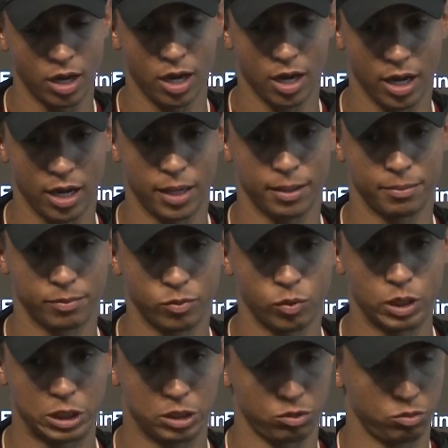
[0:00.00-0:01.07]
um,
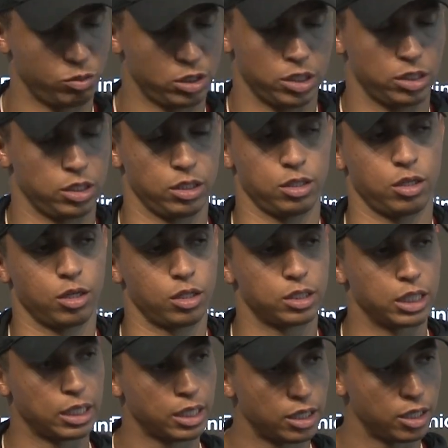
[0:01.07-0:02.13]
which, which is encouraging.